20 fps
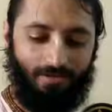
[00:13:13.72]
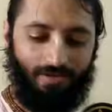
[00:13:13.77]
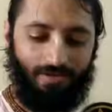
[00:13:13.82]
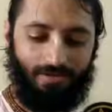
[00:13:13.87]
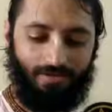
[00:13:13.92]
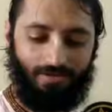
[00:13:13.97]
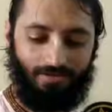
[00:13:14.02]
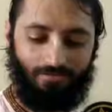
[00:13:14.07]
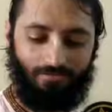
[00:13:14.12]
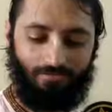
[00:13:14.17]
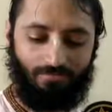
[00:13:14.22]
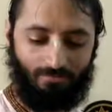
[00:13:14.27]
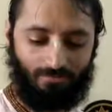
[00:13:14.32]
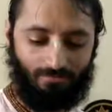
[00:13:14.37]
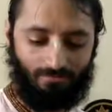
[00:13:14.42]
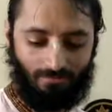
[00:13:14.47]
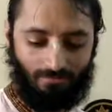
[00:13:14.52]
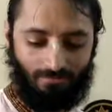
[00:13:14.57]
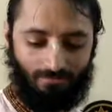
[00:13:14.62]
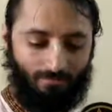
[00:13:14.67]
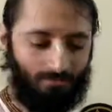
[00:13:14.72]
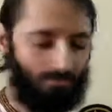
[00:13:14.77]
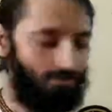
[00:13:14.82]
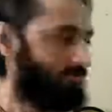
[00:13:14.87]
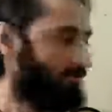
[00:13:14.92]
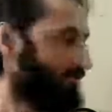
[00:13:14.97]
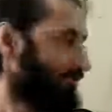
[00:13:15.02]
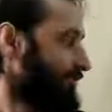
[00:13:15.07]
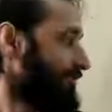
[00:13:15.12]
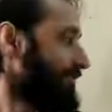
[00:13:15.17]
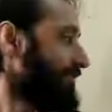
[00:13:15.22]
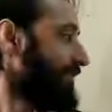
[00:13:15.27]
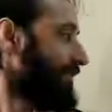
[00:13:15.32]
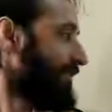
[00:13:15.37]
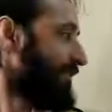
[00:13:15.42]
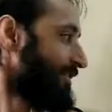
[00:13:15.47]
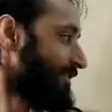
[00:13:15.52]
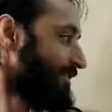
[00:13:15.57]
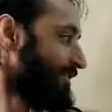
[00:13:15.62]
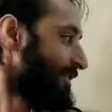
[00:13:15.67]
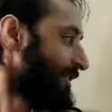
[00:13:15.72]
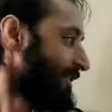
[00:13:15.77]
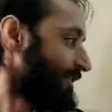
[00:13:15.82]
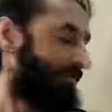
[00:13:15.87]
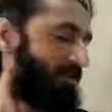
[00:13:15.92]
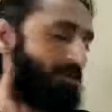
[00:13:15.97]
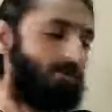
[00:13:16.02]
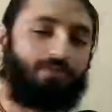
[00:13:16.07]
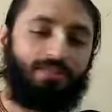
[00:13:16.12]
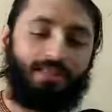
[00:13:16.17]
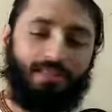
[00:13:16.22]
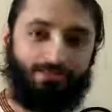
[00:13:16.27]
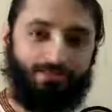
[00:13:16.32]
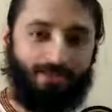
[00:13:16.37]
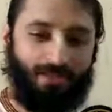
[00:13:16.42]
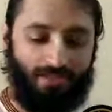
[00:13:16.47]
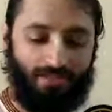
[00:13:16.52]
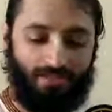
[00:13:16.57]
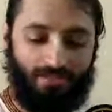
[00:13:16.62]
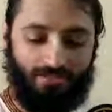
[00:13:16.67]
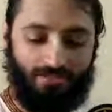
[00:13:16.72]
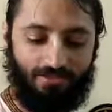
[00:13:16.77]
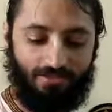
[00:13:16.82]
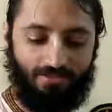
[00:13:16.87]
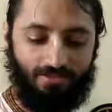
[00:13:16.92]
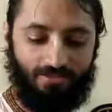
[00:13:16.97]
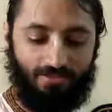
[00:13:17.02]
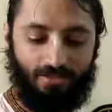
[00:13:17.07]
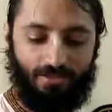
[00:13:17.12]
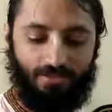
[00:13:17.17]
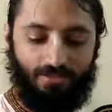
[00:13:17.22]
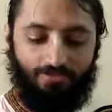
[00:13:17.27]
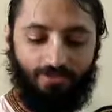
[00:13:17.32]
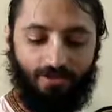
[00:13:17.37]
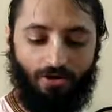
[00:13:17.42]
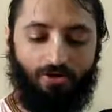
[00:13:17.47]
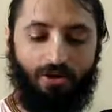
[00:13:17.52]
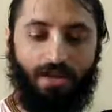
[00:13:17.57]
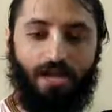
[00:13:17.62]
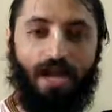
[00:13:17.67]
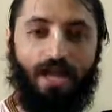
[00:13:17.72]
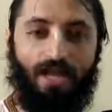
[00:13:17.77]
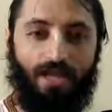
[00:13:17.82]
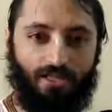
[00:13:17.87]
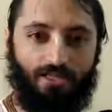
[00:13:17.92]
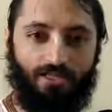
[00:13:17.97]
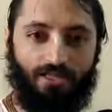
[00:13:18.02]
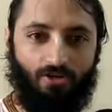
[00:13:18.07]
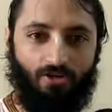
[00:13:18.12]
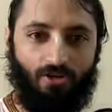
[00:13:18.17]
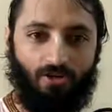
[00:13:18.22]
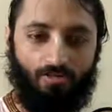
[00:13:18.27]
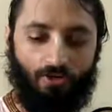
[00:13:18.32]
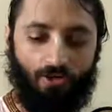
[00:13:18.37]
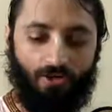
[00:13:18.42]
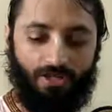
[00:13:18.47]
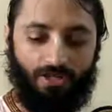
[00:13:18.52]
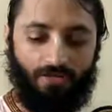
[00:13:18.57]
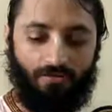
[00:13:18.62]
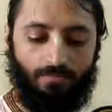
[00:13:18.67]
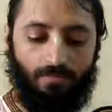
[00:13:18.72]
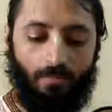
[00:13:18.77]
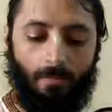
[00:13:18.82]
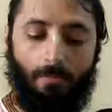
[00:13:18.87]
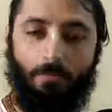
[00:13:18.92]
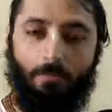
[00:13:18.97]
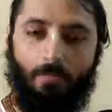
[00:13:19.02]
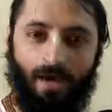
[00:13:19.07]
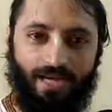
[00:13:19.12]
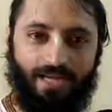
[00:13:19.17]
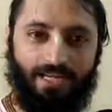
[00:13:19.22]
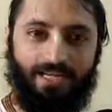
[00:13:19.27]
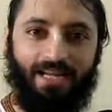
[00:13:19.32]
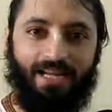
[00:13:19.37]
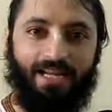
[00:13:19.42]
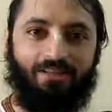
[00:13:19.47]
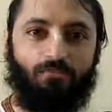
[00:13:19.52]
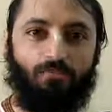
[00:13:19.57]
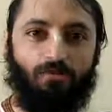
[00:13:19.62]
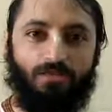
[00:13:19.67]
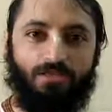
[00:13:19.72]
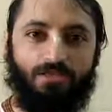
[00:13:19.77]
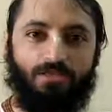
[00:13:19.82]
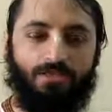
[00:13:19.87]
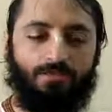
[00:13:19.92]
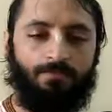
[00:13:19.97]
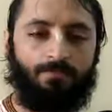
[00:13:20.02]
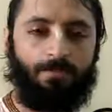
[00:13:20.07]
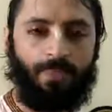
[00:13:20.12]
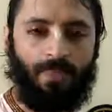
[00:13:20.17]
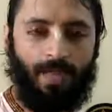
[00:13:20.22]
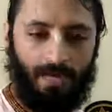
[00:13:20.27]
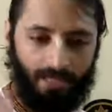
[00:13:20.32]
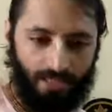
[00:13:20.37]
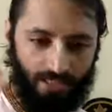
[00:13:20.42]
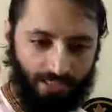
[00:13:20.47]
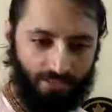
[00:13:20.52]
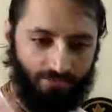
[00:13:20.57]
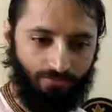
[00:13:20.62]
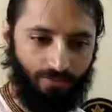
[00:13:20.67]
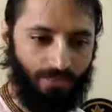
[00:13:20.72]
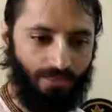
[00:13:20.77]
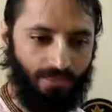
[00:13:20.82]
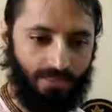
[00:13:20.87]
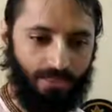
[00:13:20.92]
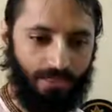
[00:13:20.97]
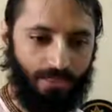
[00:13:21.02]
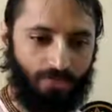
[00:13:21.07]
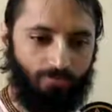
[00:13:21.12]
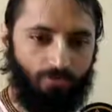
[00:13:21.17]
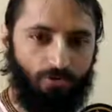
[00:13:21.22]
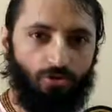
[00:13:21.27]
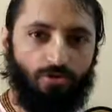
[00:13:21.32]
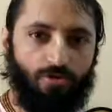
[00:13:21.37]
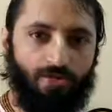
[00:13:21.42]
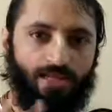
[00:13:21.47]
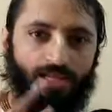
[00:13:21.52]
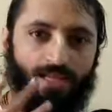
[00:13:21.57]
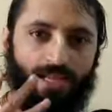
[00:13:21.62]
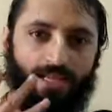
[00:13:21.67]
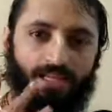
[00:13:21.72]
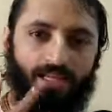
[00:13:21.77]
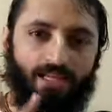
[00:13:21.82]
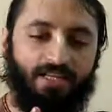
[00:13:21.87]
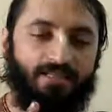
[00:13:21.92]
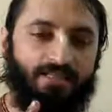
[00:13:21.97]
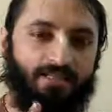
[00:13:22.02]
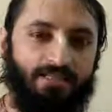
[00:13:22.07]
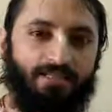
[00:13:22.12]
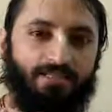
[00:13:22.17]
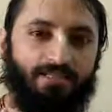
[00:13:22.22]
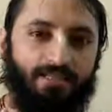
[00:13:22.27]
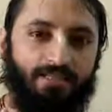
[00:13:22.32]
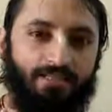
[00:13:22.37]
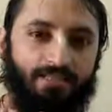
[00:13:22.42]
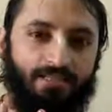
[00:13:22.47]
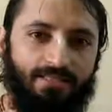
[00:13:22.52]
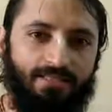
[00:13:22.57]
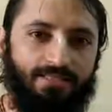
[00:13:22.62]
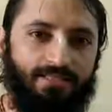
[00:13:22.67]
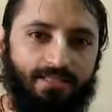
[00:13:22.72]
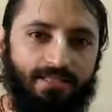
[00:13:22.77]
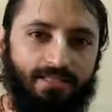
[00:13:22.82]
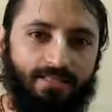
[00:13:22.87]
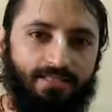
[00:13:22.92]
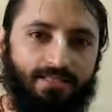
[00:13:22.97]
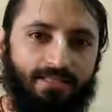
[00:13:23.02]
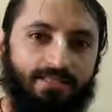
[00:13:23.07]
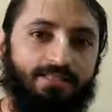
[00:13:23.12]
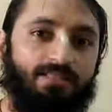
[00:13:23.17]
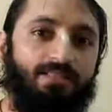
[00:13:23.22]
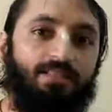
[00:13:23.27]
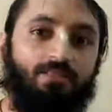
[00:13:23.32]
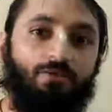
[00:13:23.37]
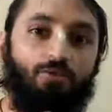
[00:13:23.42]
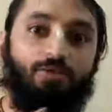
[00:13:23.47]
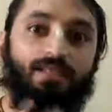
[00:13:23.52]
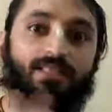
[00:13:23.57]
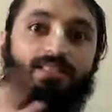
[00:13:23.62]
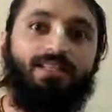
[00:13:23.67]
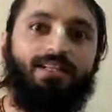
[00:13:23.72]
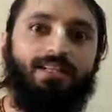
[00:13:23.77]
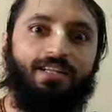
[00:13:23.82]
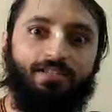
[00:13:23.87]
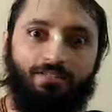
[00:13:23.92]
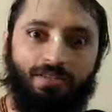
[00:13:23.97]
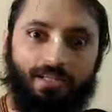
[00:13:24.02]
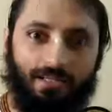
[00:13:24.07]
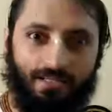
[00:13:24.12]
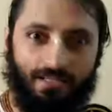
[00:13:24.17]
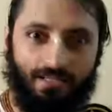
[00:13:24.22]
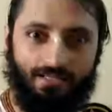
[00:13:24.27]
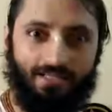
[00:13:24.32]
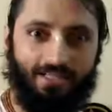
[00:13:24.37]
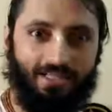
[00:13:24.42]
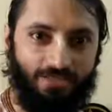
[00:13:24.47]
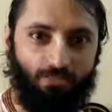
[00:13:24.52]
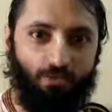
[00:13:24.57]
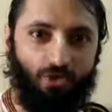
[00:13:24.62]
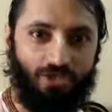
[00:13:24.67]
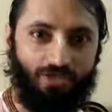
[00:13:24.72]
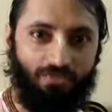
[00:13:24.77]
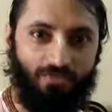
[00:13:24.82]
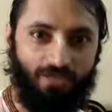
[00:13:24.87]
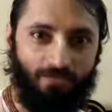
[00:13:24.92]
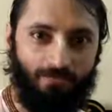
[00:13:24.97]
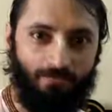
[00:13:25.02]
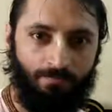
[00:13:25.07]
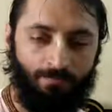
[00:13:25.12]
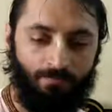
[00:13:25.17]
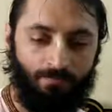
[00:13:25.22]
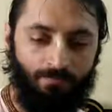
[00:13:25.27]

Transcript: And you know, so here it is like we have three faculties. We have kaya, our body, mind, and words. At a given time, you can engage these three things in doing three different things. It's possible.